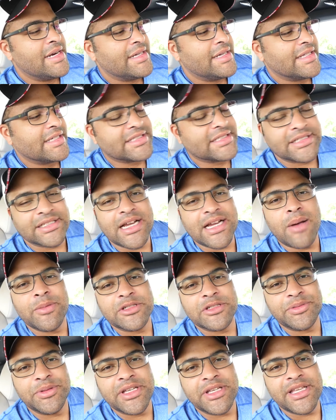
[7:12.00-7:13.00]
this is an
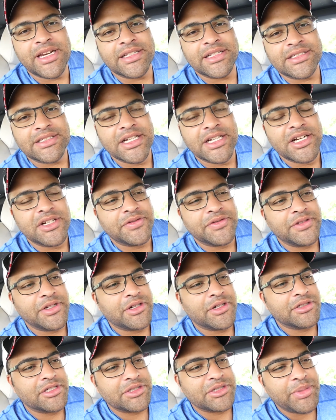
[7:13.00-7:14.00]
accomplishment in itself, you
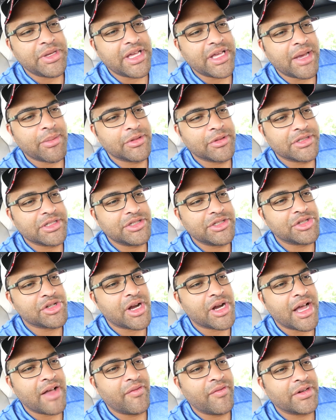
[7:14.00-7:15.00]
know, just being able to
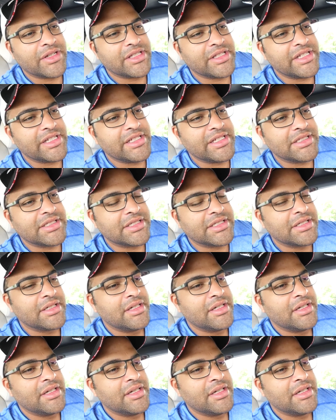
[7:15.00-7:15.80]
drive one of these